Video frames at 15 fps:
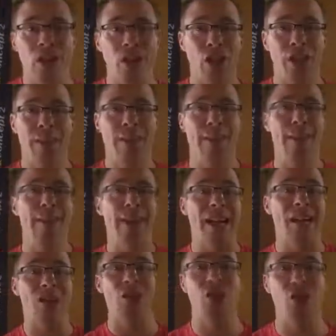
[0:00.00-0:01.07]
just the amount
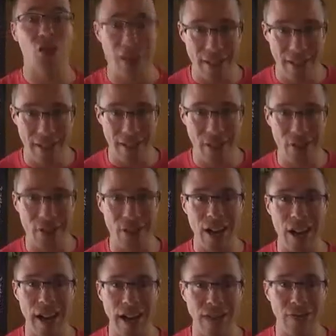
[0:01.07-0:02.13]
of stress in your
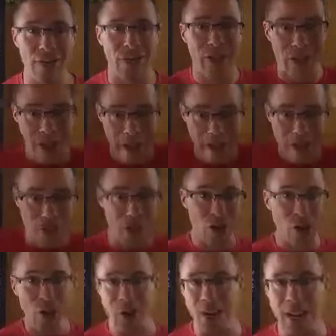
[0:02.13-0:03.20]
life
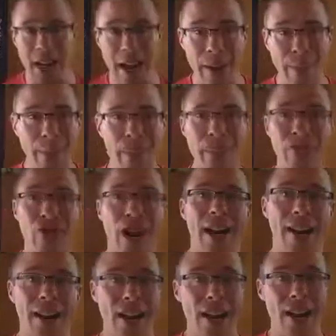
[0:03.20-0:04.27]
growing up and
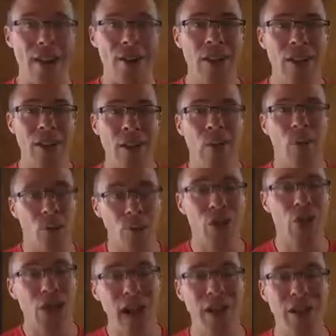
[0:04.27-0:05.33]
right now will
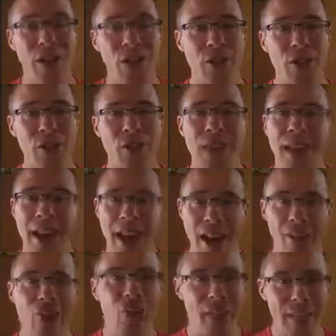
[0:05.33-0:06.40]
change
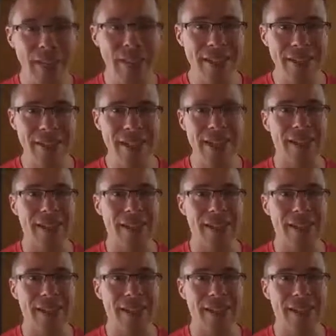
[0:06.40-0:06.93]
how genes